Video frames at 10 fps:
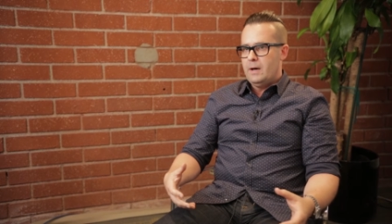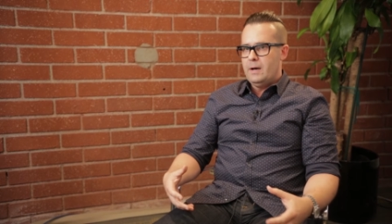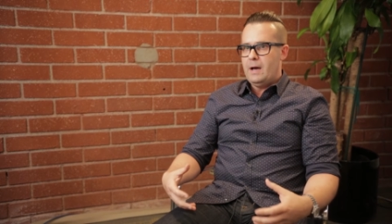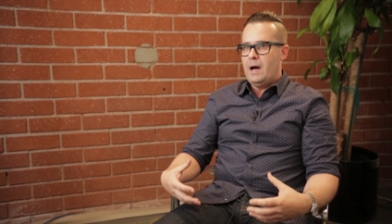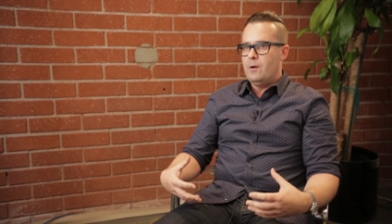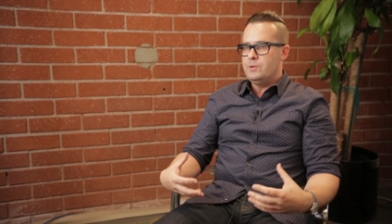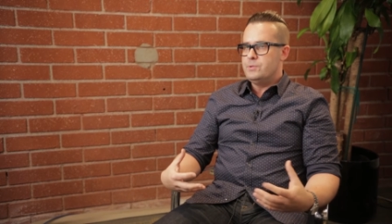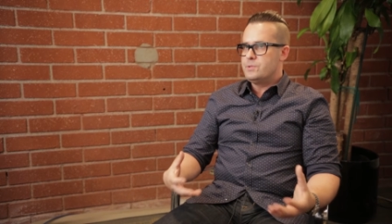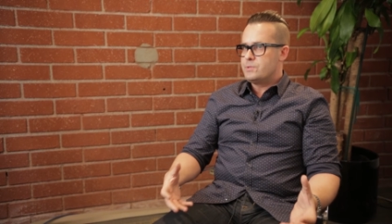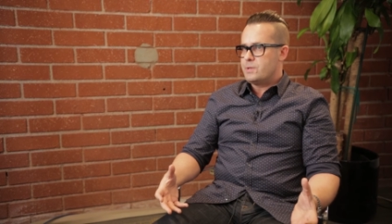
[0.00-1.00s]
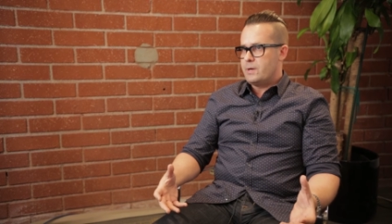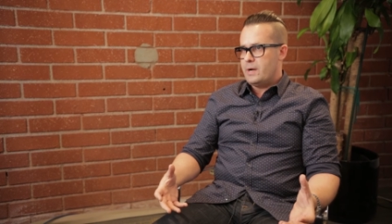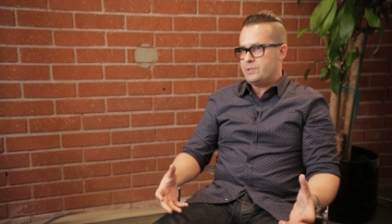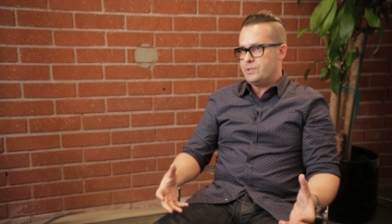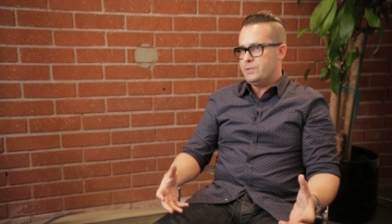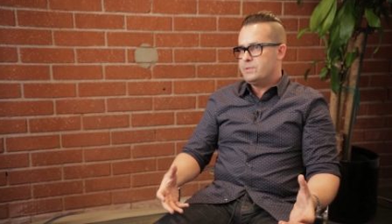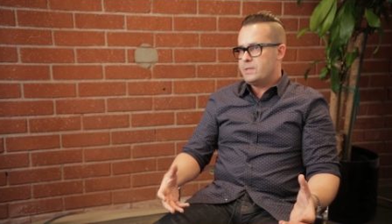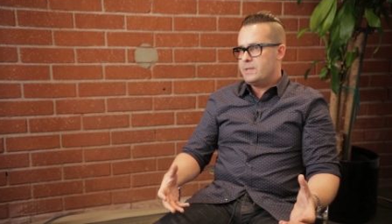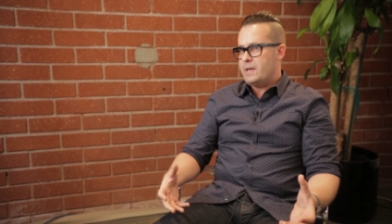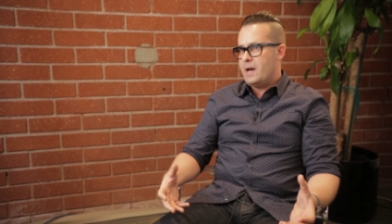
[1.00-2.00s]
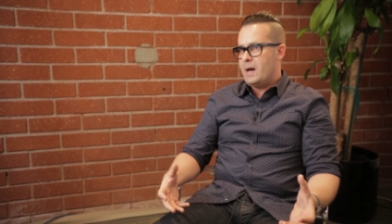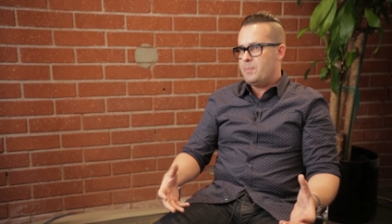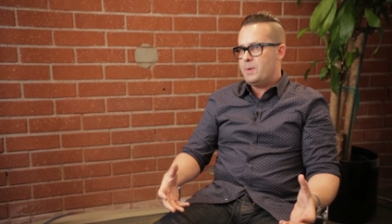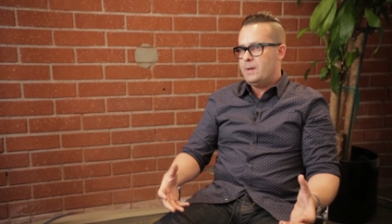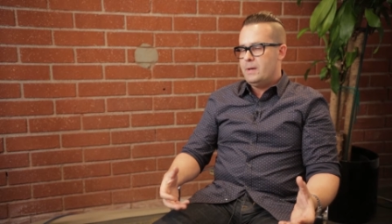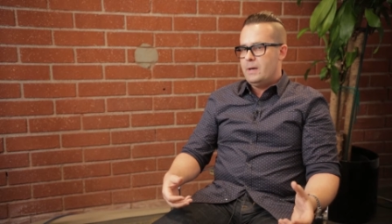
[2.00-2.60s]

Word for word: uh, how users are actually using the app.